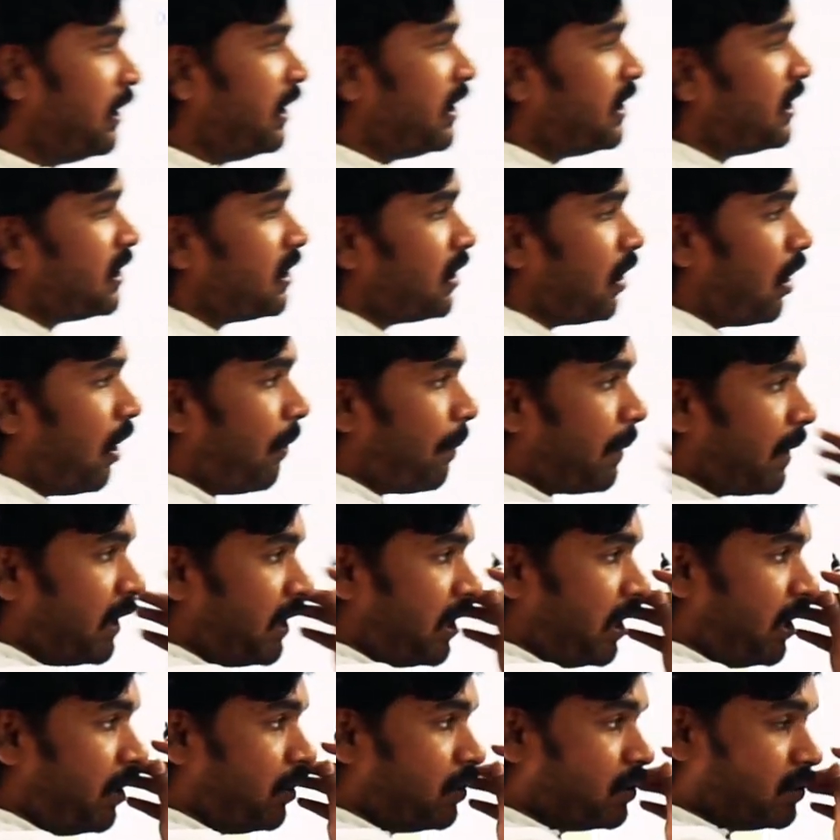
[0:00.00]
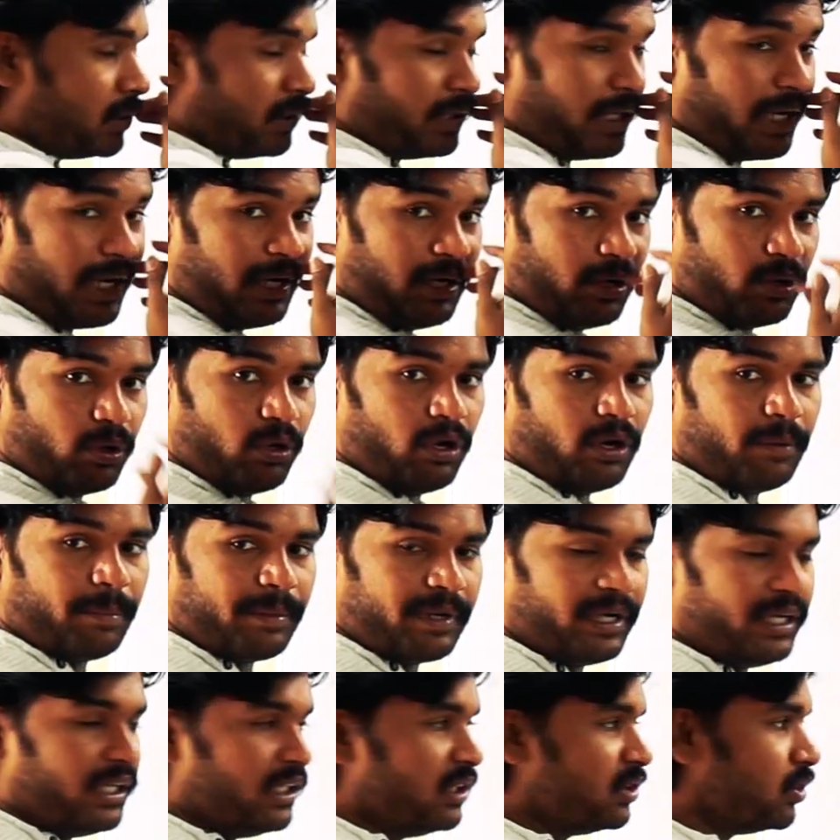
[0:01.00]
This is operating zone and no
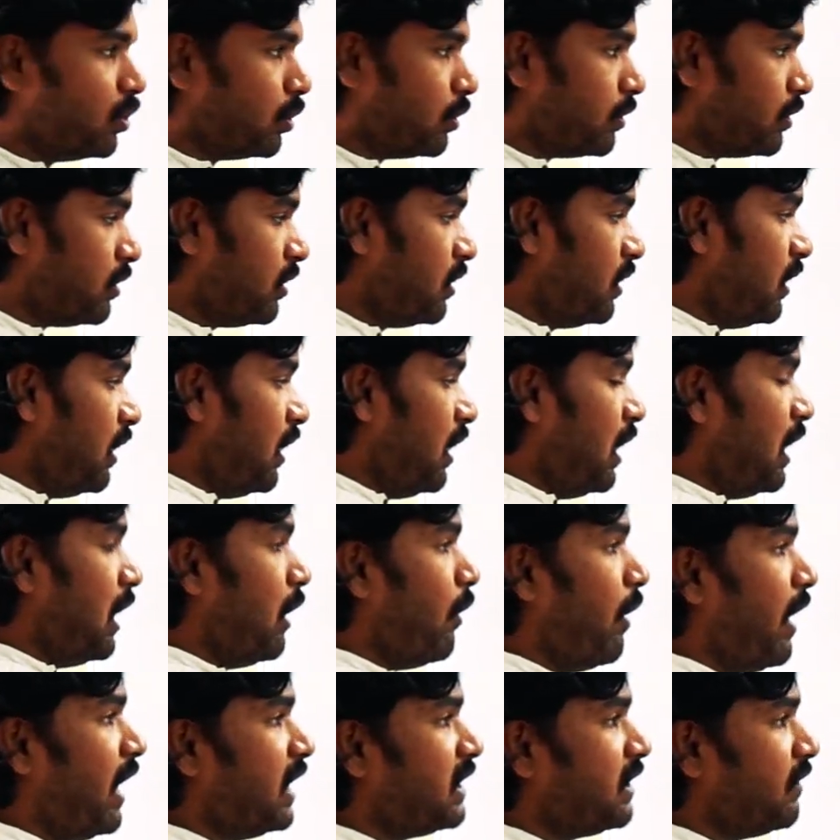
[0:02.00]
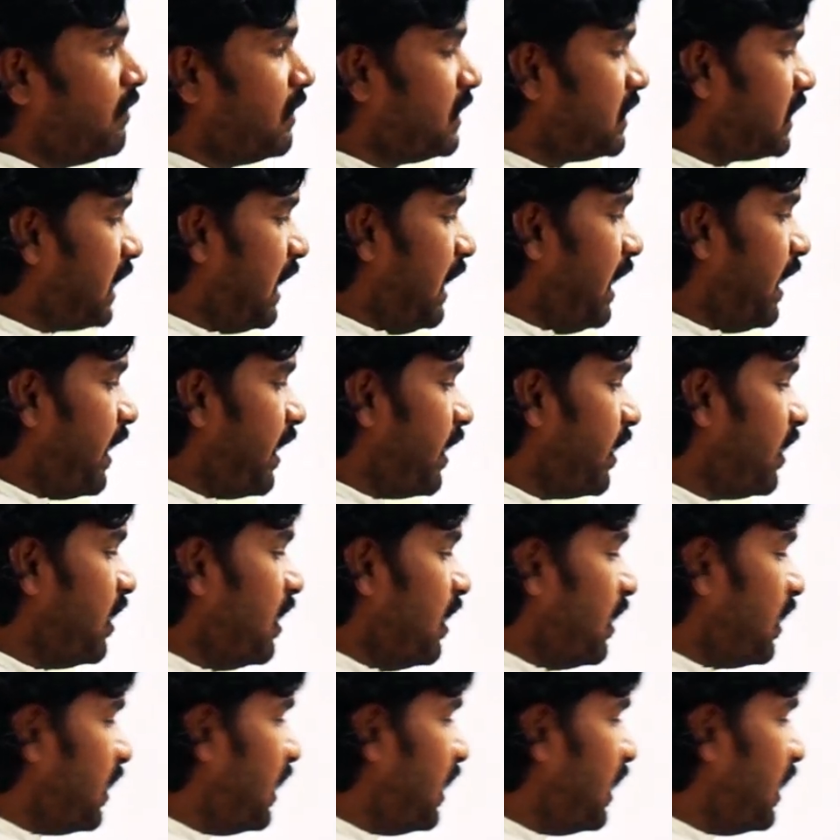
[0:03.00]
operating zone. Now as I was telling,